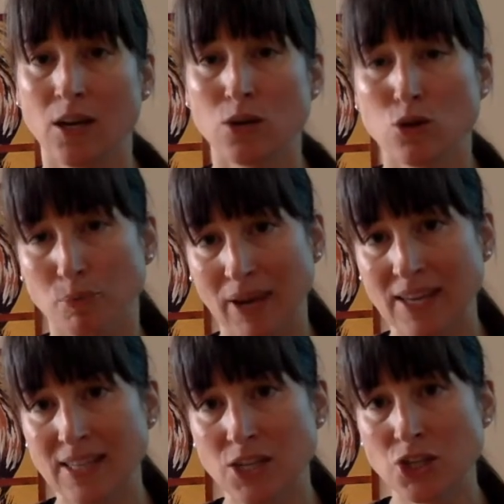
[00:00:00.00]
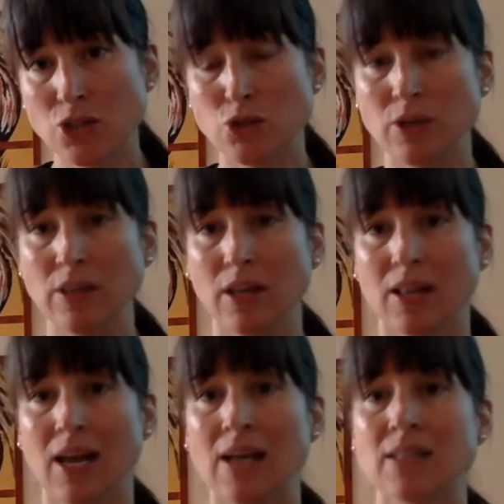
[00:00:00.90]
So pay attention during the
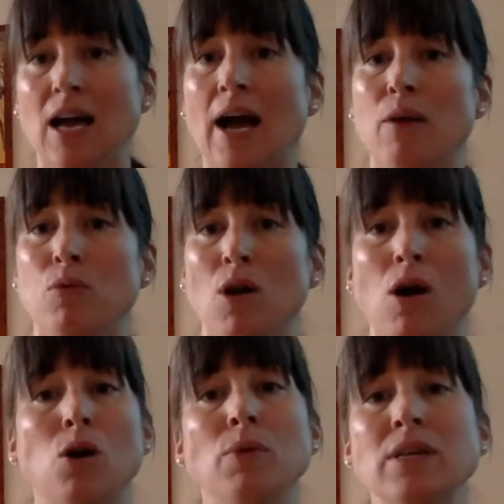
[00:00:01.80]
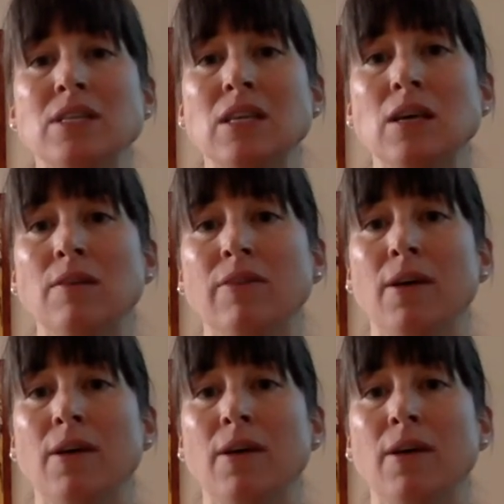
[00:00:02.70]
class. I will always give,